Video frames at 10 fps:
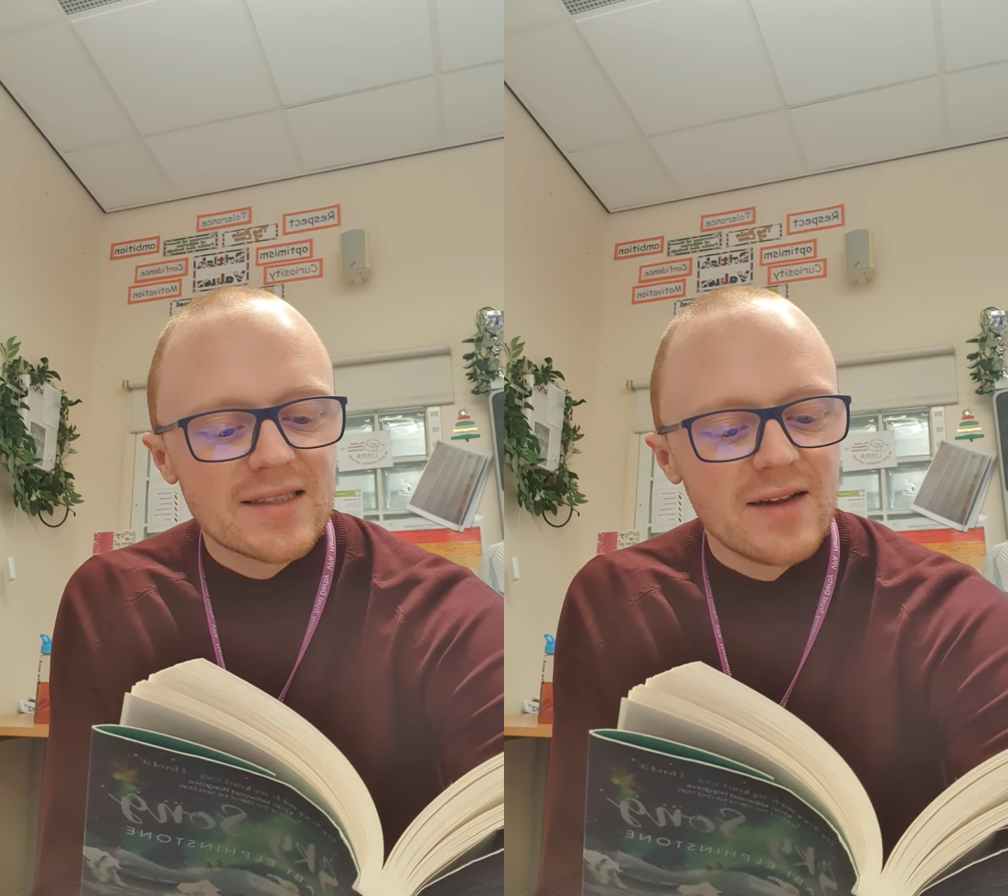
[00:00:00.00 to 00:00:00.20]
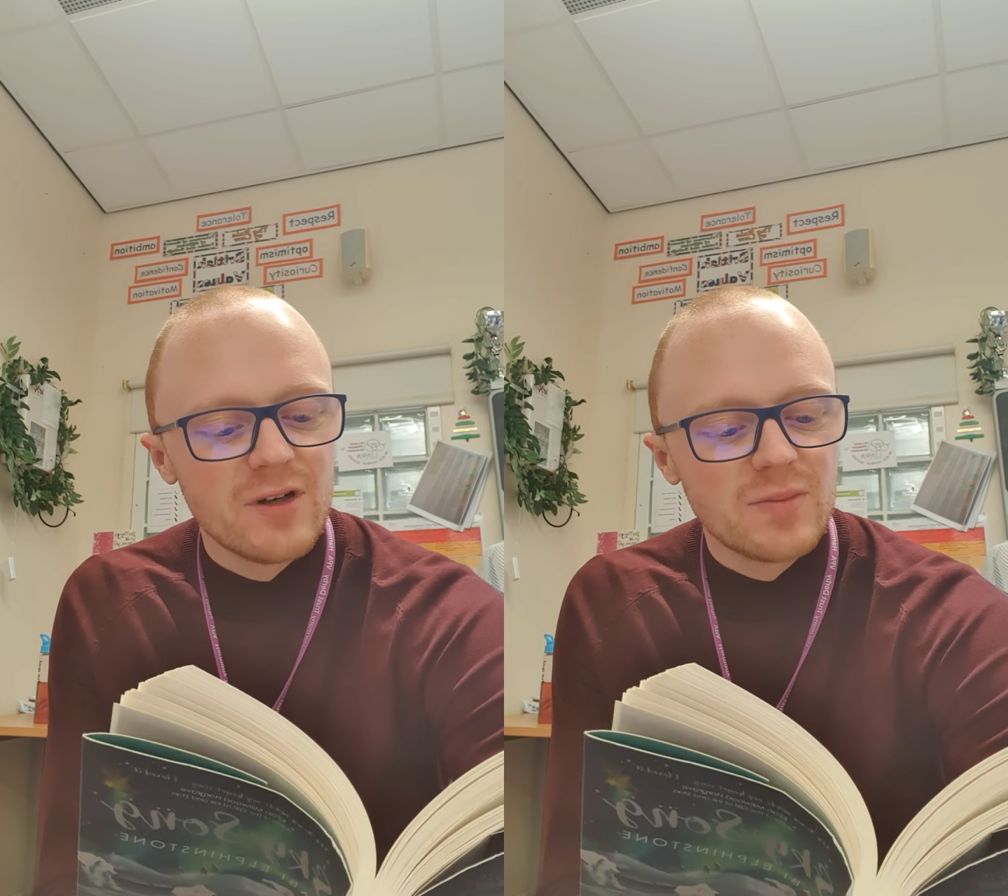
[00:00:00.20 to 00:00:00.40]

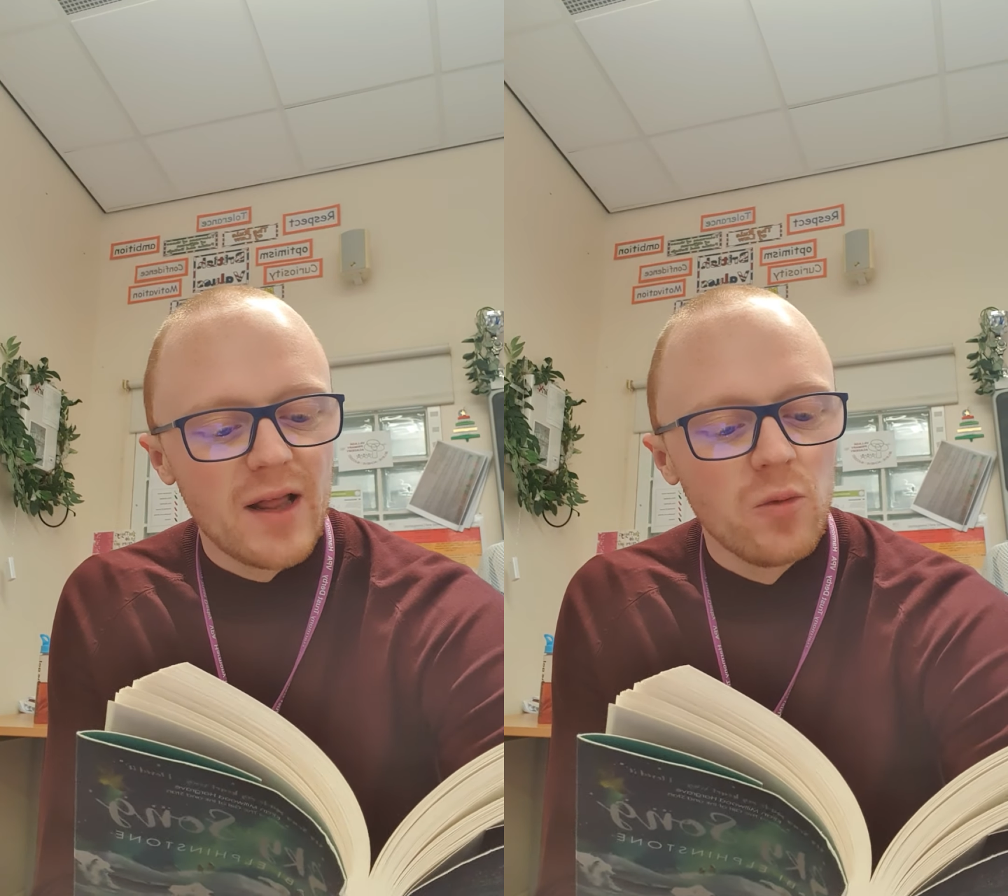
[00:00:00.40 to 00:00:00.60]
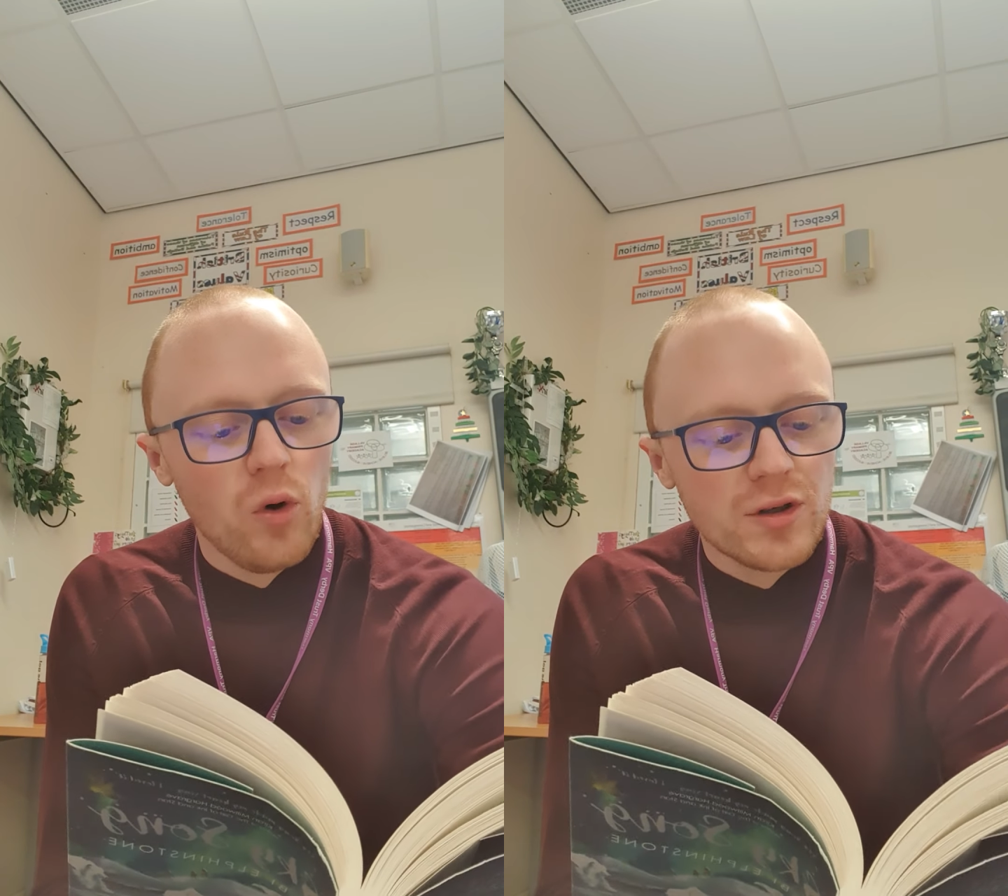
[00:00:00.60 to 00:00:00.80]
slivers
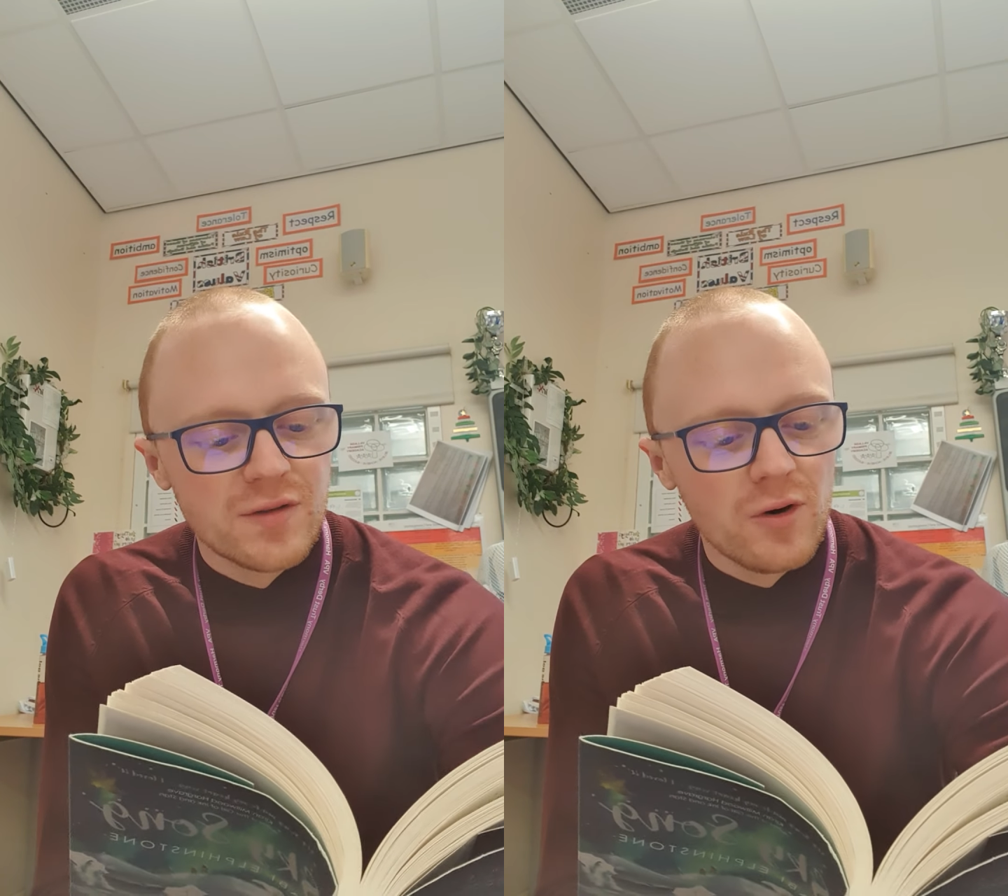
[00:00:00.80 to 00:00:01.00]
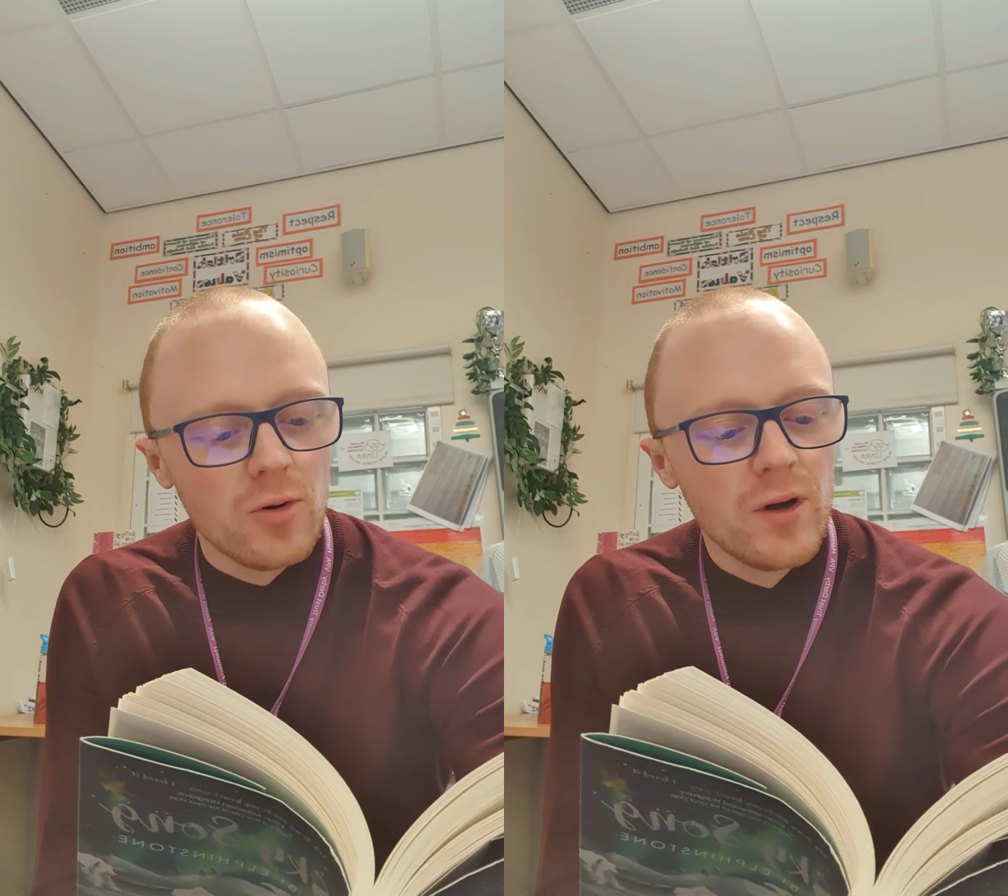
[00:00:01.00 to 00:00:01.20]
by the
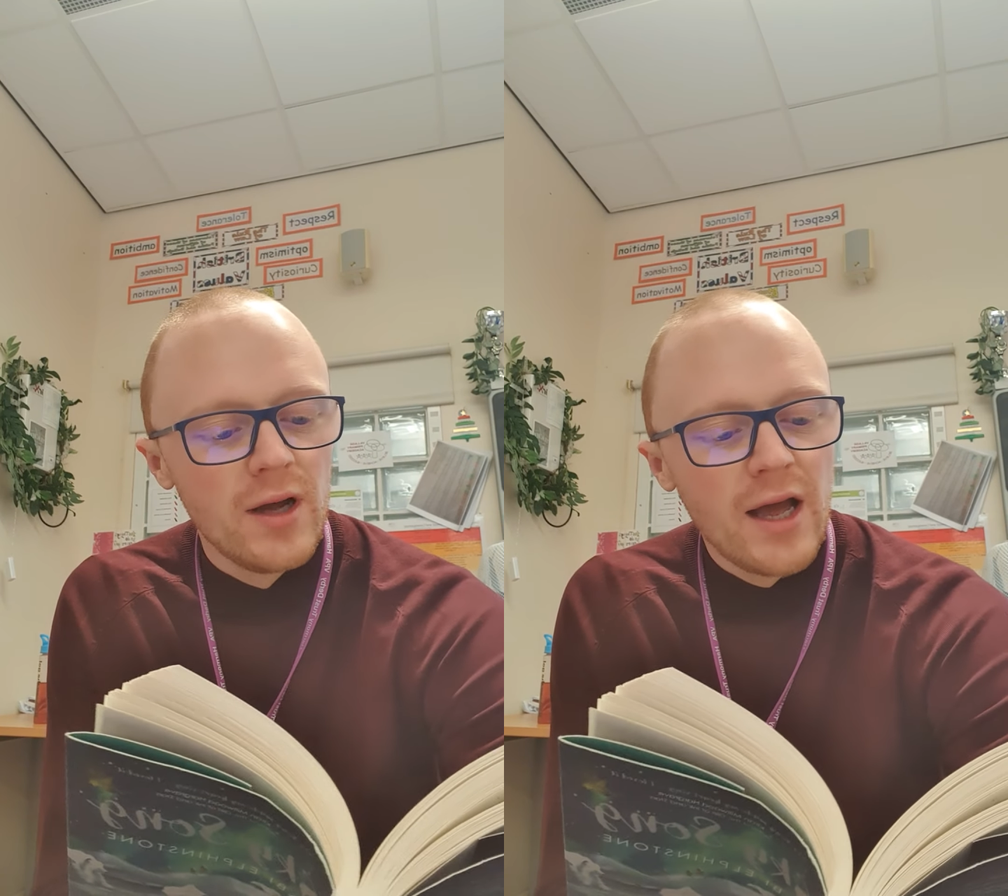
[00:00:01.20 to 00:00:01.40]
waterfall,